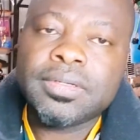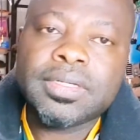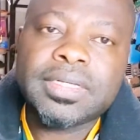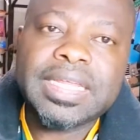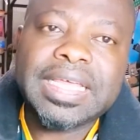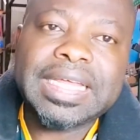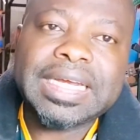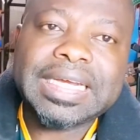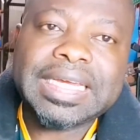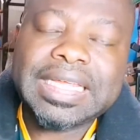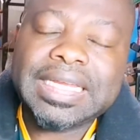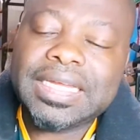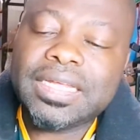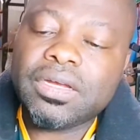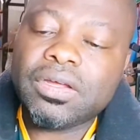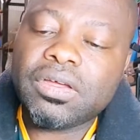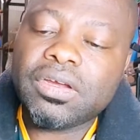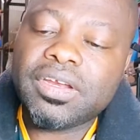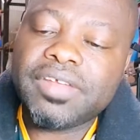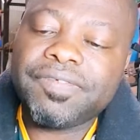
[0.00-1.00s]
the
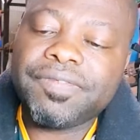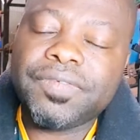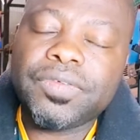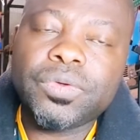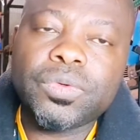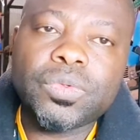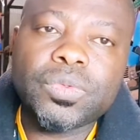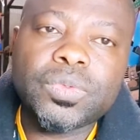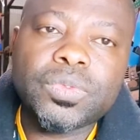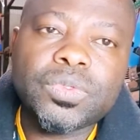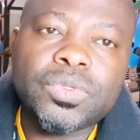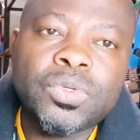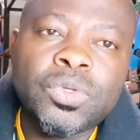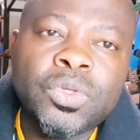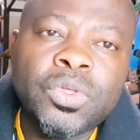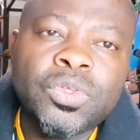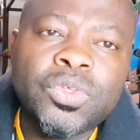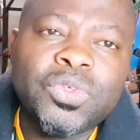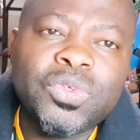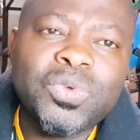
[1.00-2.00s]
reading on the fuse.
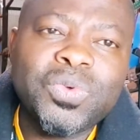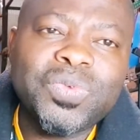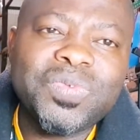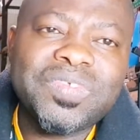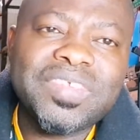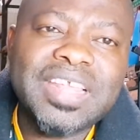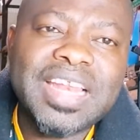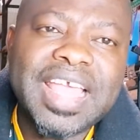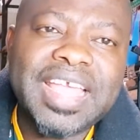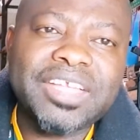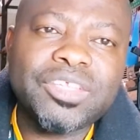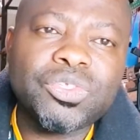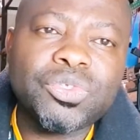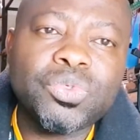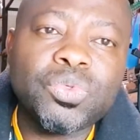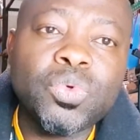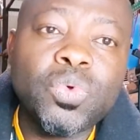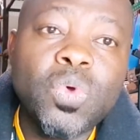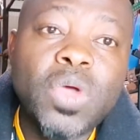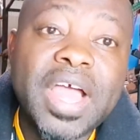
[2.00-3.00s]
You'll see like
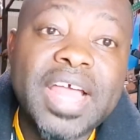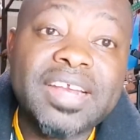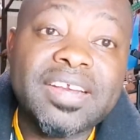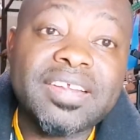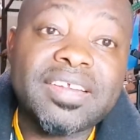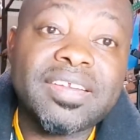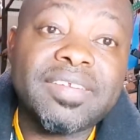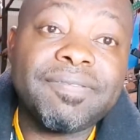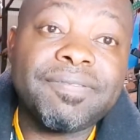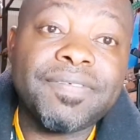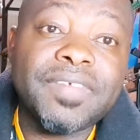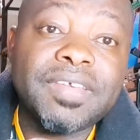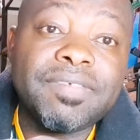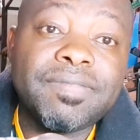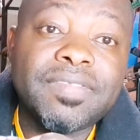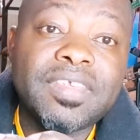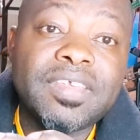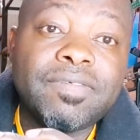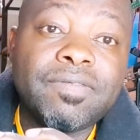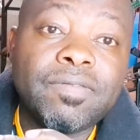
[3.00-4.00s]

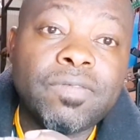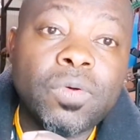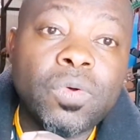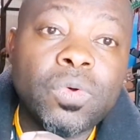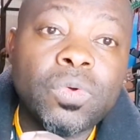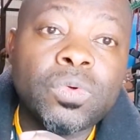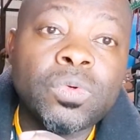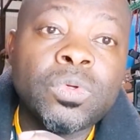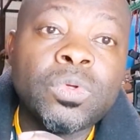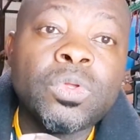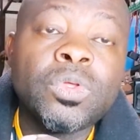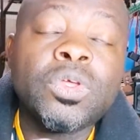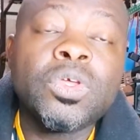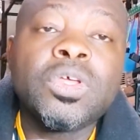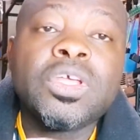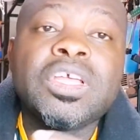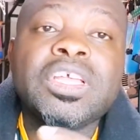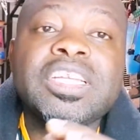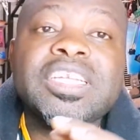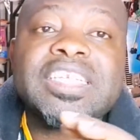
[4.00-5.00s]
250 volt,
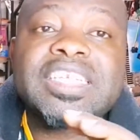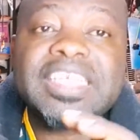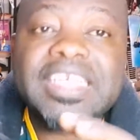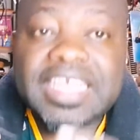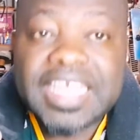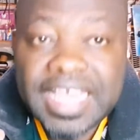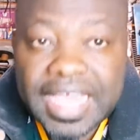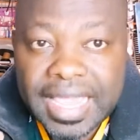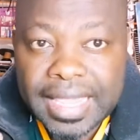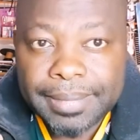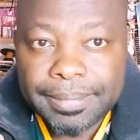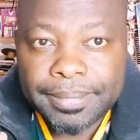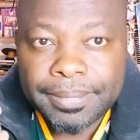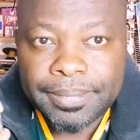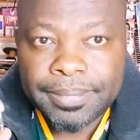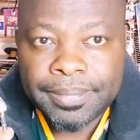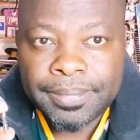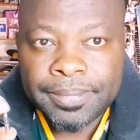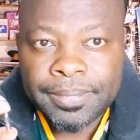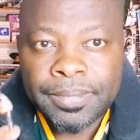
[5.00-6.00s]
3 amp.
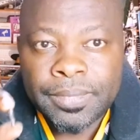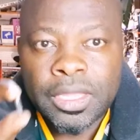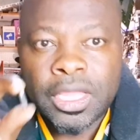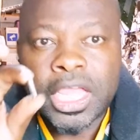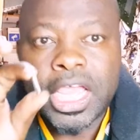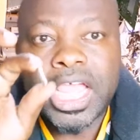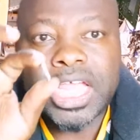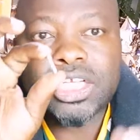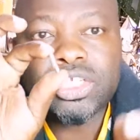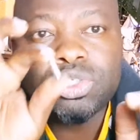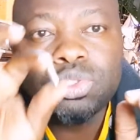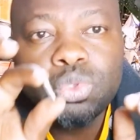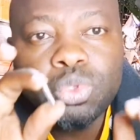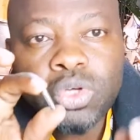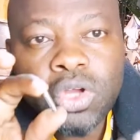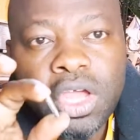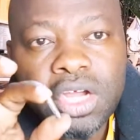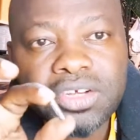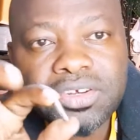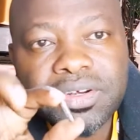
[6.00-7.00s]
And do
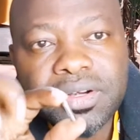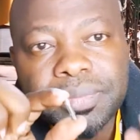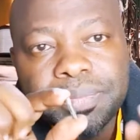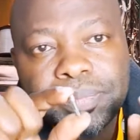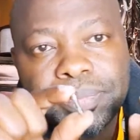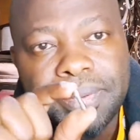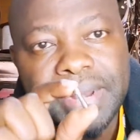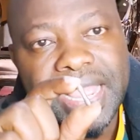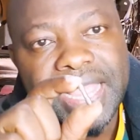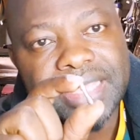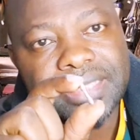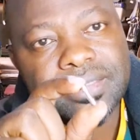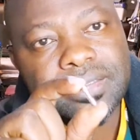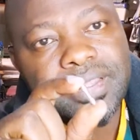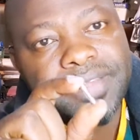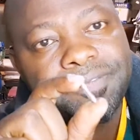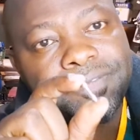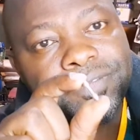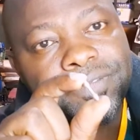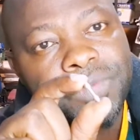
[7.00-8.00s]
not replace
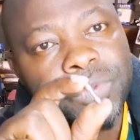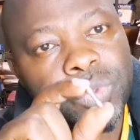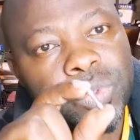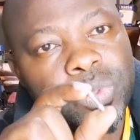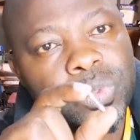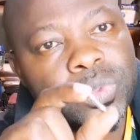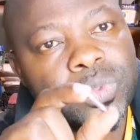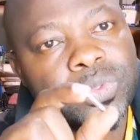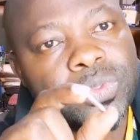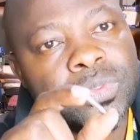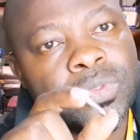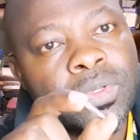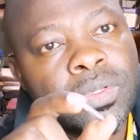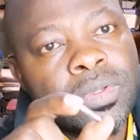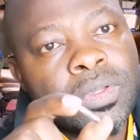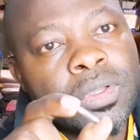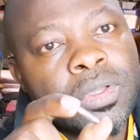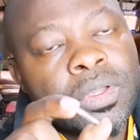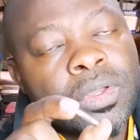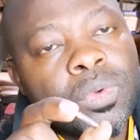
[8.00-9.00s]
the fuse
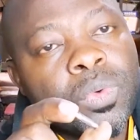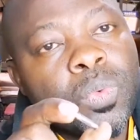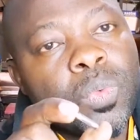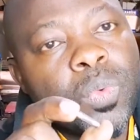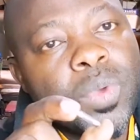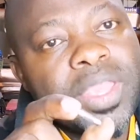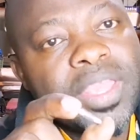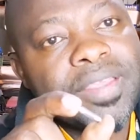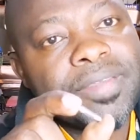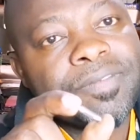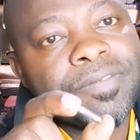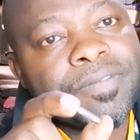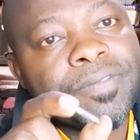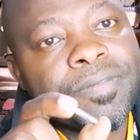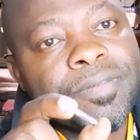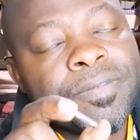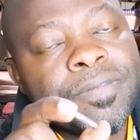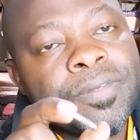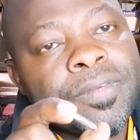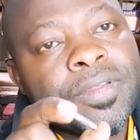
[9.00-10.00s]
with
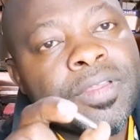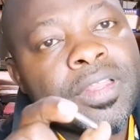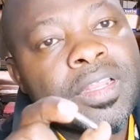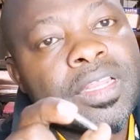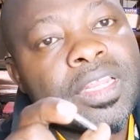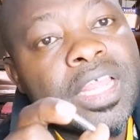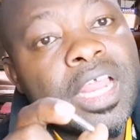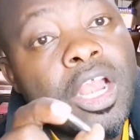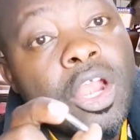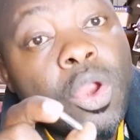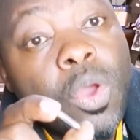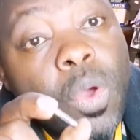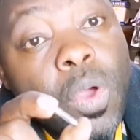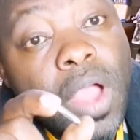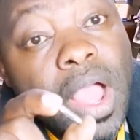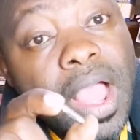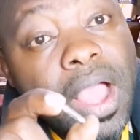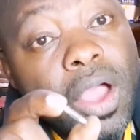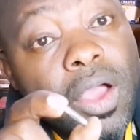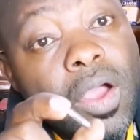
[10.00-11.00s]
the
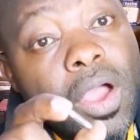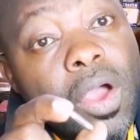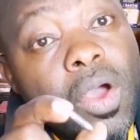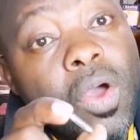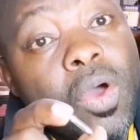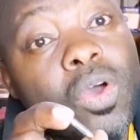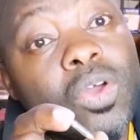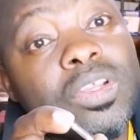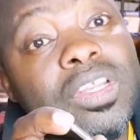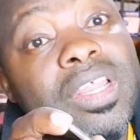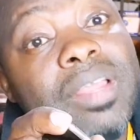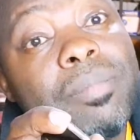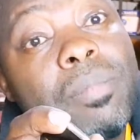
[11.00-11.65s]
lower or the